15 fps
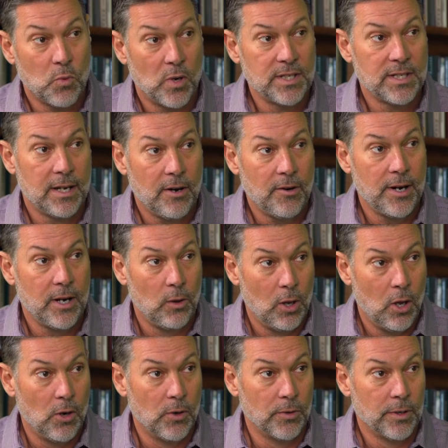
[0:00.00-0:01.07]
one scenario
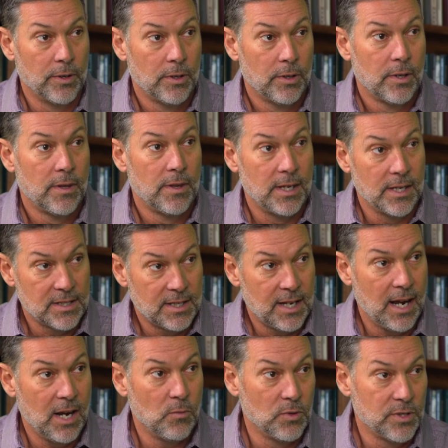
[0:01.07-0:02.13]
alone, the
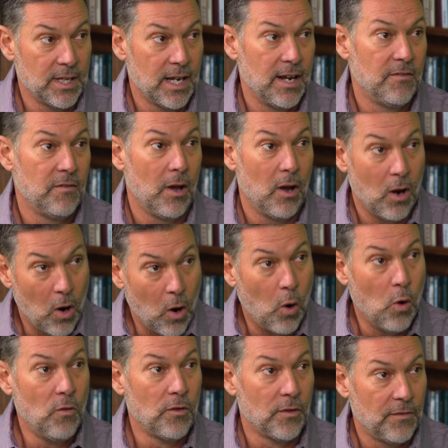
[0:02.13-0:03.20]
estate will save over